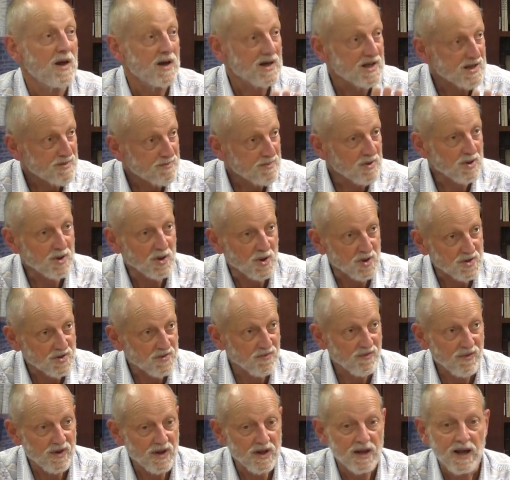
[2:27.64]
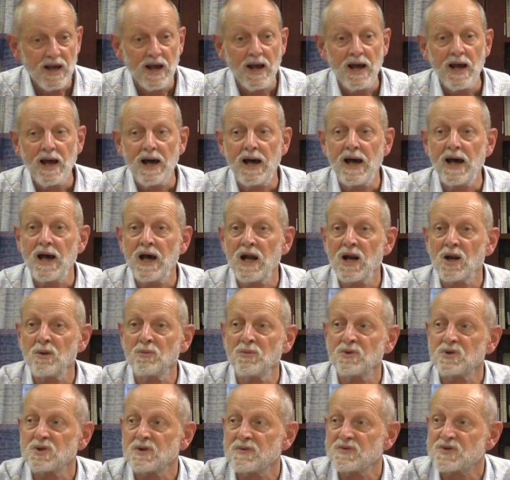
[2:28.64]
That is because of the
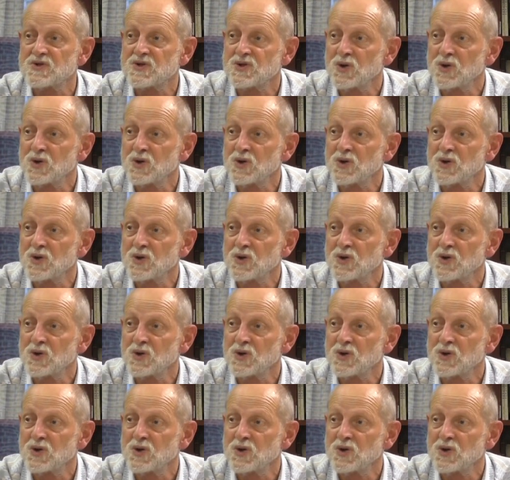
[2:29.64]
element of